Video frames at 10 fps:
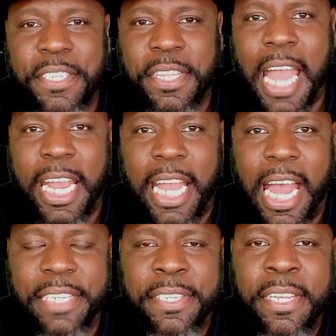the thing,
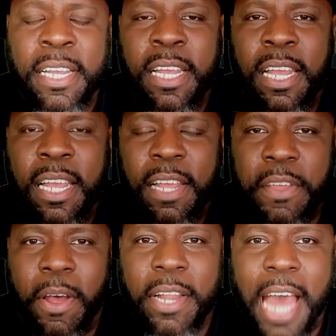guys.
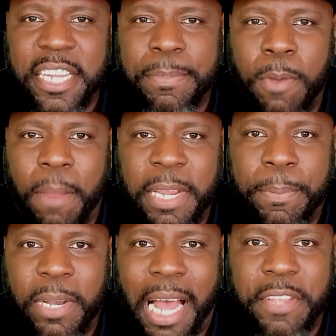There are a lot of smart
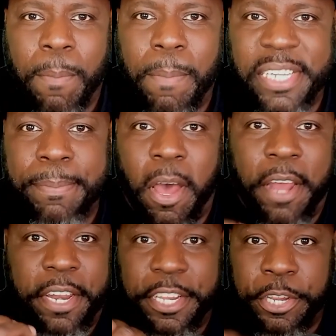people out there, much
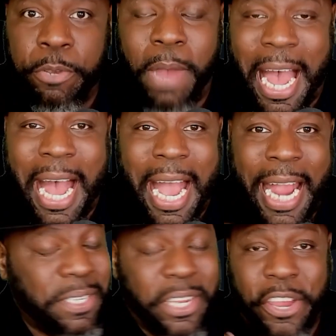smarter than you,
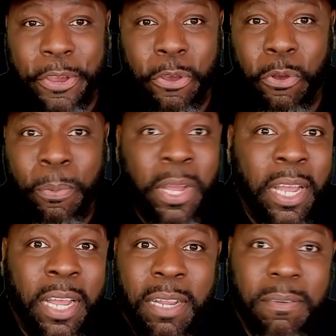Ice Cube,
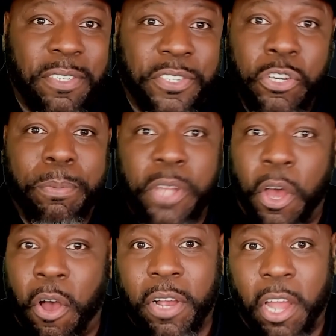Snoop
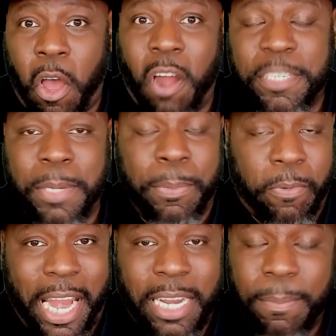Dogg, all these people,
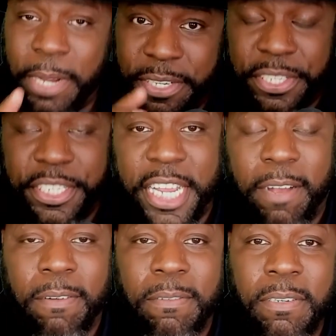right? Here's the
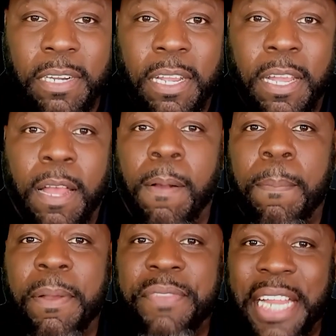deal.
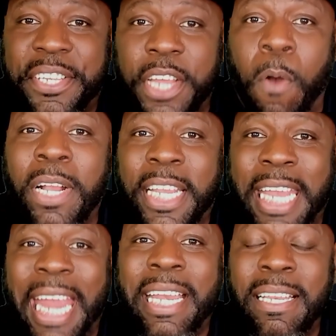But they don't
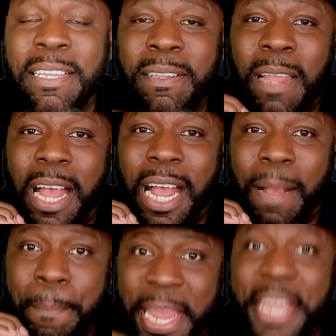get
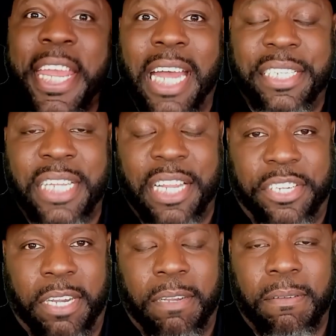media
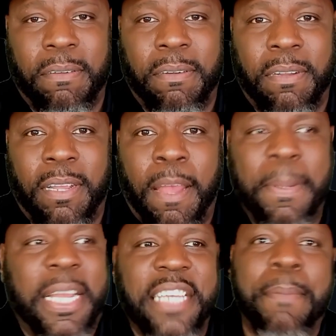attention.
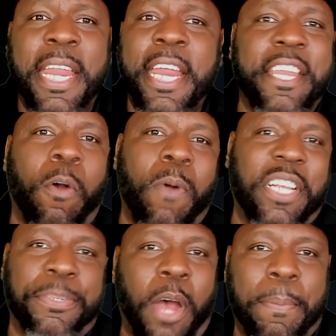Because media don't
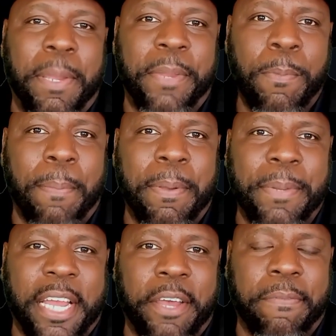want smart people. They want
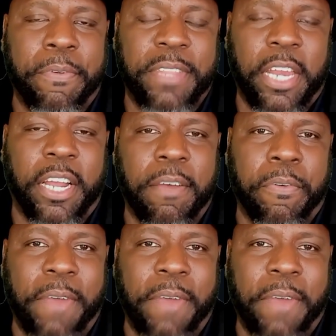people that are good for